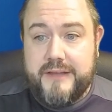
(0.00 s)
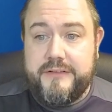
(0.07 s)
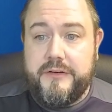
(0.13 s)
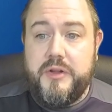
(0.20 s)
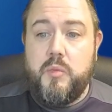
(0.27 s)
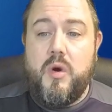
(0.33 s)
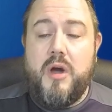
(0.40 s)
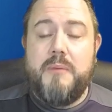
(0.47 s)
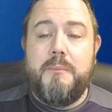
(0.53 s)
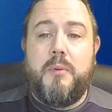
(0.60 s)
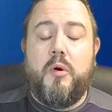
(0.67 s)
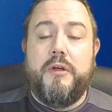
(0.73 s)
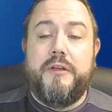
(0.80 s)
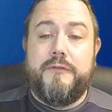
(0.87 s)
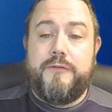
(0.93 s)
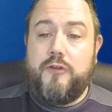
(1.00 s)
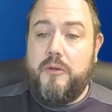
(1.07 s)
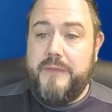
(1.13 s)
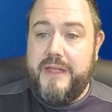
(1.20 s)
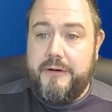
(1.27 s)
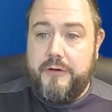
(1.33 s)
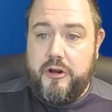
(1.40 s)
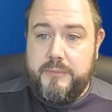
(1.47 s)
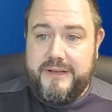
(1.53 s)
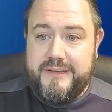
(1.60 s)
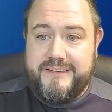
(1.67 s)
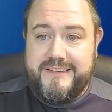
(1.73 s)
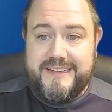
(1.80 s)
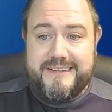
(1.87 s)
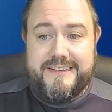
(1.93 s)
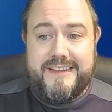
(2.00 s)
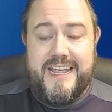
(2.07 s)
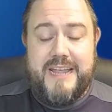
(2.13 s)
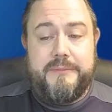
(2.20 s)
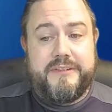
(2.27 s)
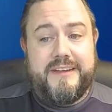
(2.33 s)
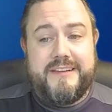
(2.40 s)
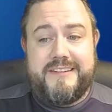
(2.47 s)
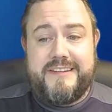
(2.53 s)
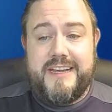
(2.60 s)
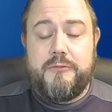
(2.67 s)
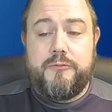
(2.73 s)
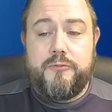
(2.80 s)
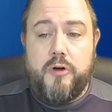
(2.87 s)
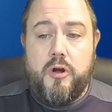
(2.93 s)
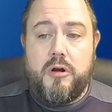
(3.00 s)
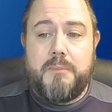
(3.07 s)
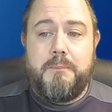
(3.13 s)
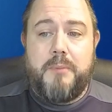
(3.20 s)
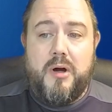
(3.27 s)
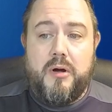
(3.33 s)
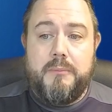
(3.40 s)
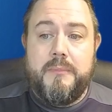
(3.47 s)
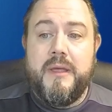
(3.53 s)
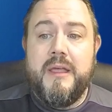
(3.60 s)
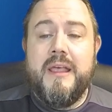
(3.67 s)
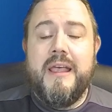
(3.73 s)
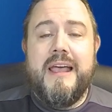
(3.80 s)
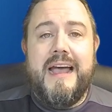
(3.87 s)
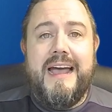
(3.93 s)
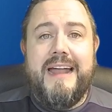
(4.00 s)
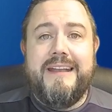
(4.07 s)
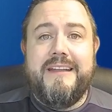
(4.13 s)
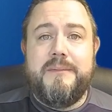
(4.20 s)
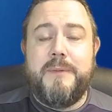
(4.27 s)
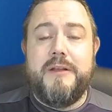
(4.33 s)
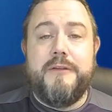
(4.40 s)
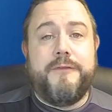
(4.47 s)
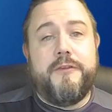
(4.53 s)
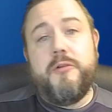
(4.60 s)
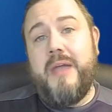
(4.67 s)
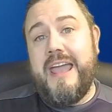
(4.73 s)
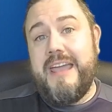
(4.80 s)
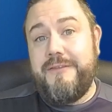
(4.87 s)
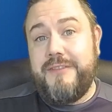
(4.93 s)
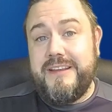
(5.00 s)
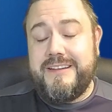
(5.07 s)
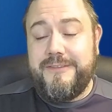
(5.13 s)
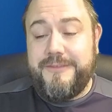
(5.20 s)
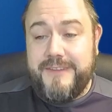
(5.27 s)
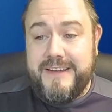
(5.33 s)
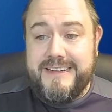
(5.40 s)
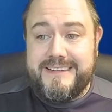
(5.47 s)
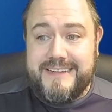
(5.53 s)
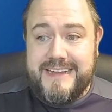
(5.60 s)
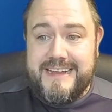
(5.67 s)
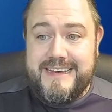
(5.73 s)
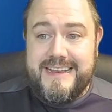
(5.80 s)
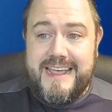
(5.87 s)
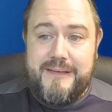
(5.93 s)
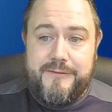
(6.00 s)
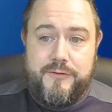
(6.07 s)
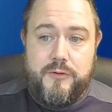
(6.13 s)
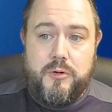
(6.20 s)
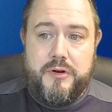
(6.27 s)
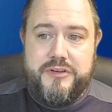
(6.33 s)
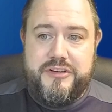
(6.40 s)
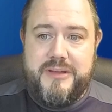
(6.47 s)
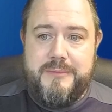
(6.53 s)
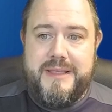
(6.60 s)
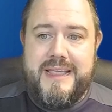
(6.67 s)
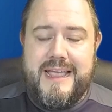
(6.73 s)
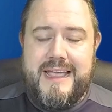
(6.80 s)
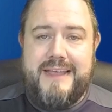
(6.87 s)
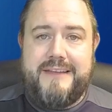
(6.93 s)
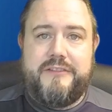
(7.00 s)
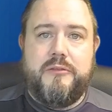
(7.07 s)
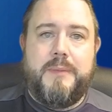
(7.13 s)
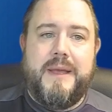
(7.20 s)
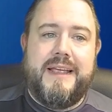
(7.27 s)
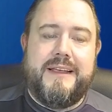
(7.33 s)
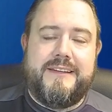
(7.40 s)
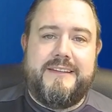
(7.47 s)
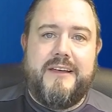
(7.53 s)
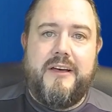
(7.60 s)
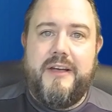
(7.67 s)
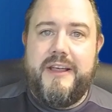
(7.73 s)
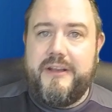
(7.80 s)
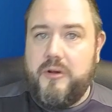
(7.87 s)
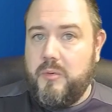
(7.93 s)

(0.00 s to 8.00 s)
There's only 1 point from their opening 6 games, and they sit rock bottom, and there's been a few heavy defeats in there for Jimmy Hasselbank's side.